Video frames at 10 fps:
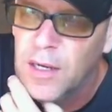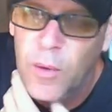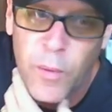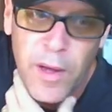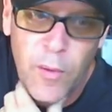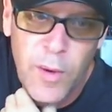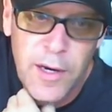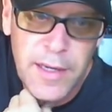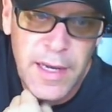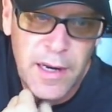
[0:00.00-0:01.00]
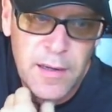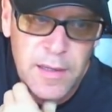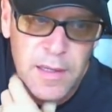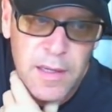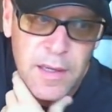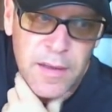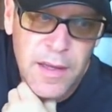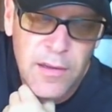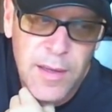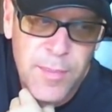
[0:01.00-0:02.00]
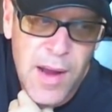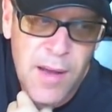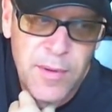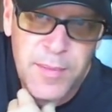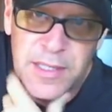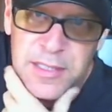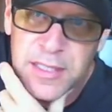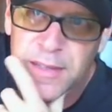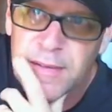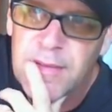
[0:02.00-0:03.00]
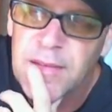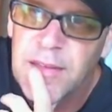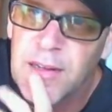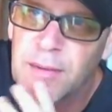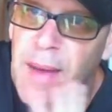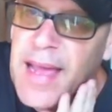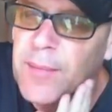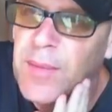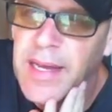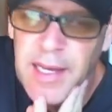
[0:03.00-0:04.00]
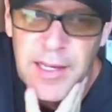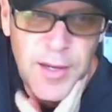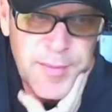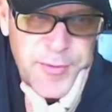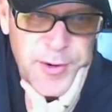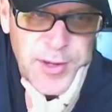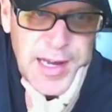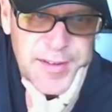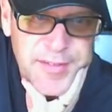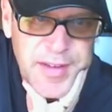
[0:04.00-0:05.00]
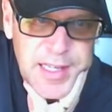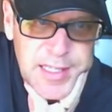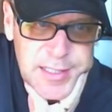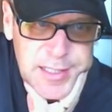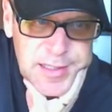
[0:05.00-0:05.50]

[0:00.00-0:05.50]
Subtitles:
will work here. The only problem is your bank might hit you up for a lot of fees.